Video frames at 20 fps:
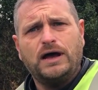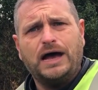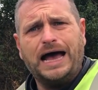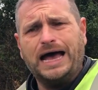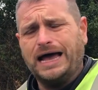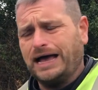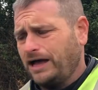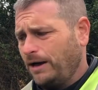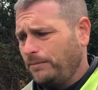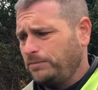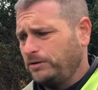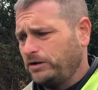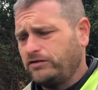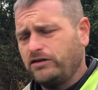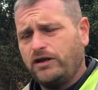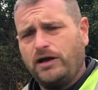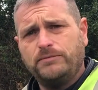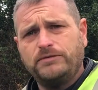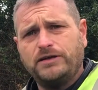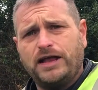A couple of
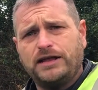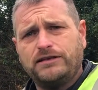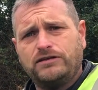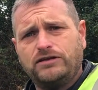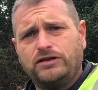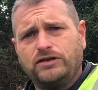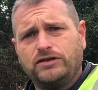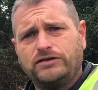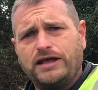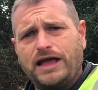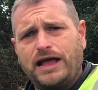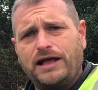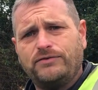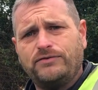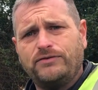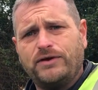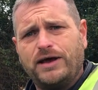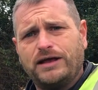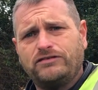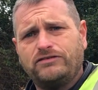times I had to look down
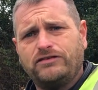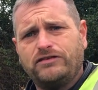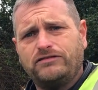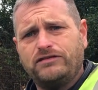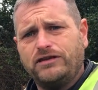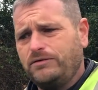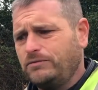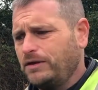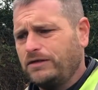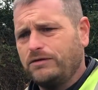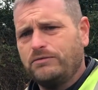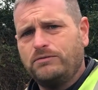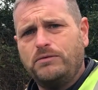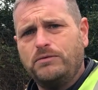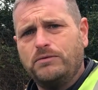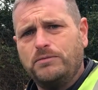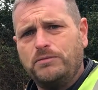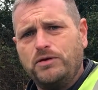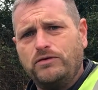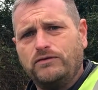to actually see whether we
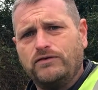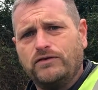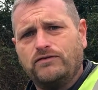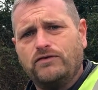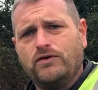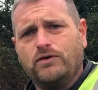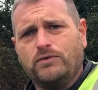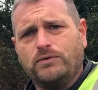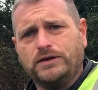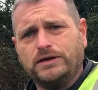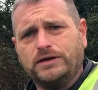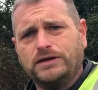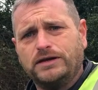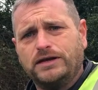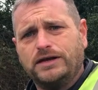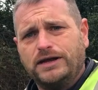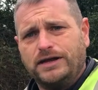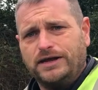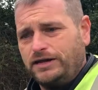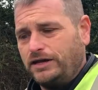were moving forward.
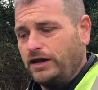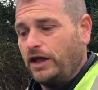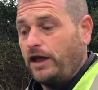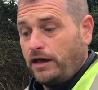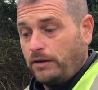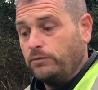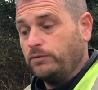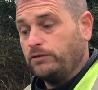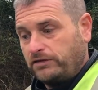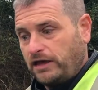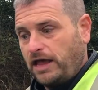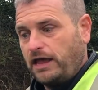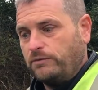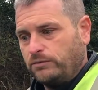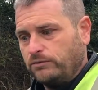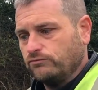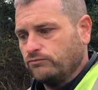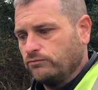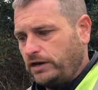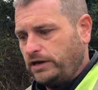It was
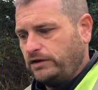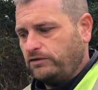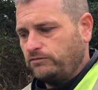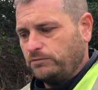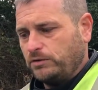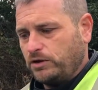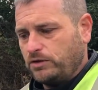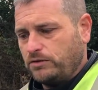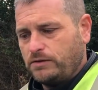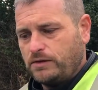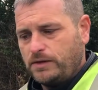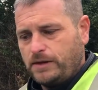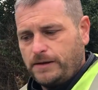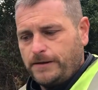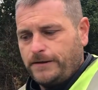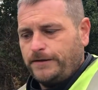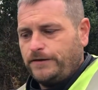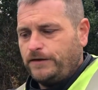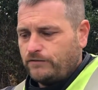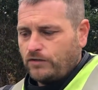really
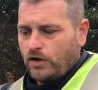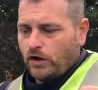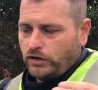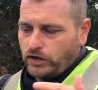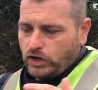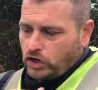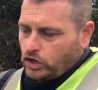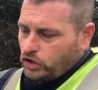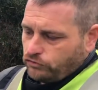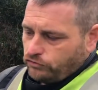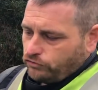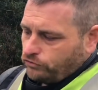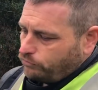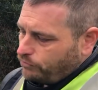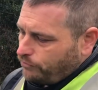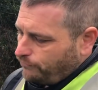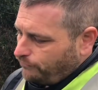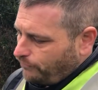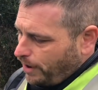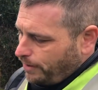smooth. You've got your usual
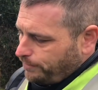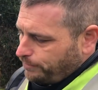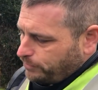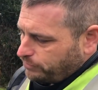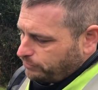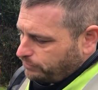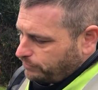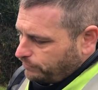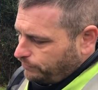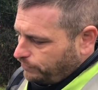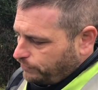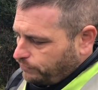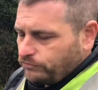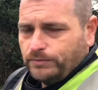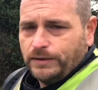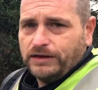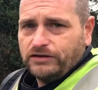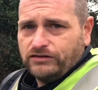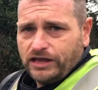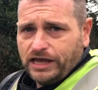refinements of the
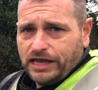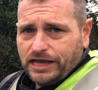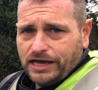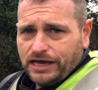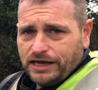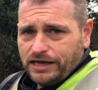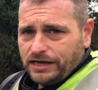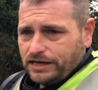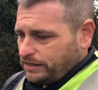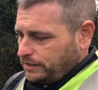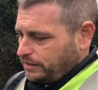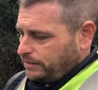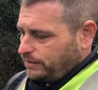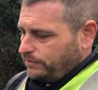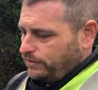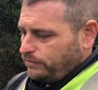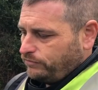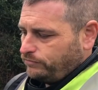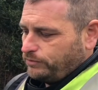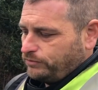switch gear.
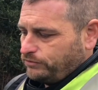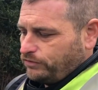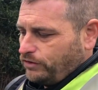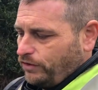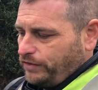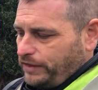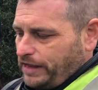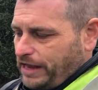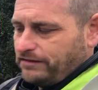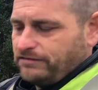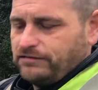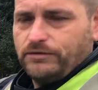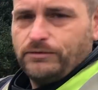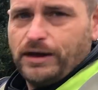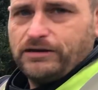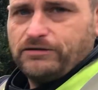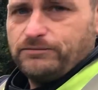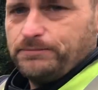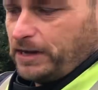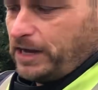This one's got the
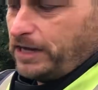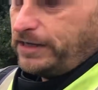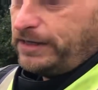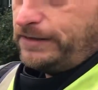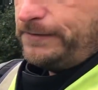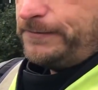SOS button,